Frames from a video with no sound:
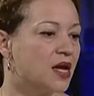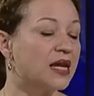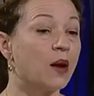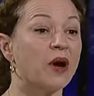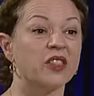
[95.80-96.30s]

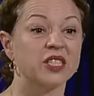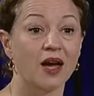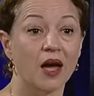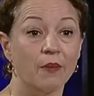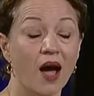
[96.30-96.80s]
Now, by the
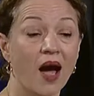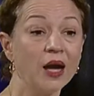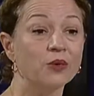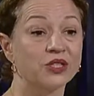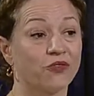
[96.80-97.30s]
time I
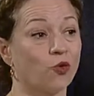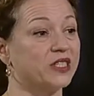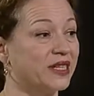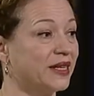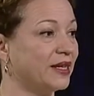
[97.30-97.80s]
was
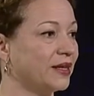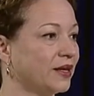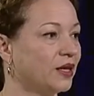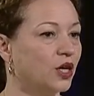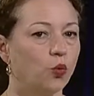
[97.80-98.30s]
14,
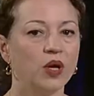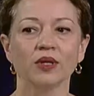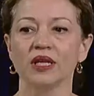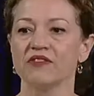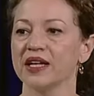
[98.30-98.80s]
we were
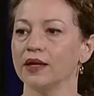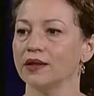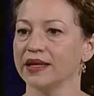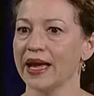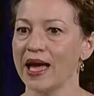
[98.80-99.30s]
living
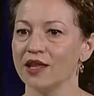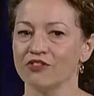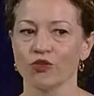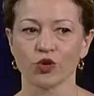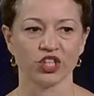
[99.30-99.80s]
the
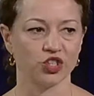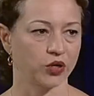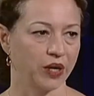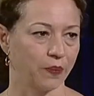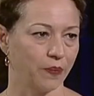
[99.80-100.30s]
California
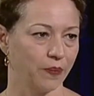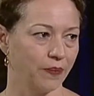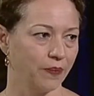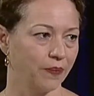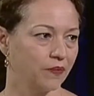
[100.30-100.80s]
dream
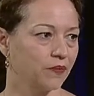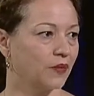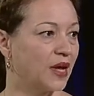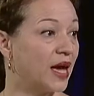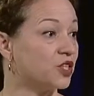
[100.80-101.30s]

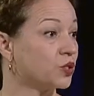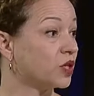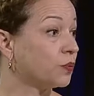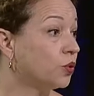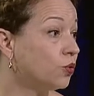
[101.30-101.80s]
house with
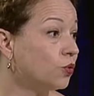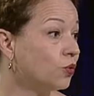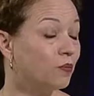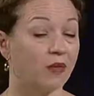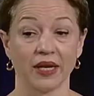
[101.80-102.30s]
a
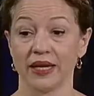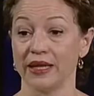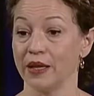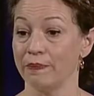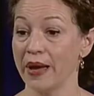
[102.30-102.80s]
pool, money in
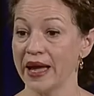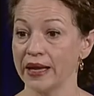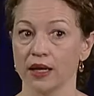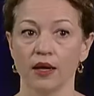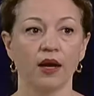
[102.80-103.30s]
the
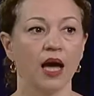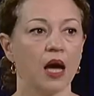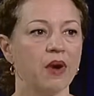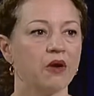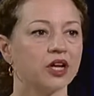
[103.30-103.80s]
bank,
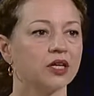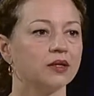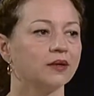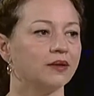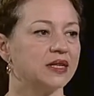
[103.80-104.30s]

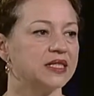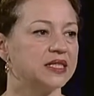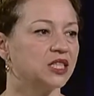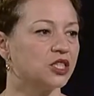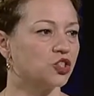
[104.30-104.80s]
American
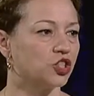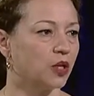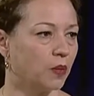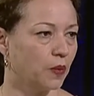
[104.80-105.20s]
citizenship.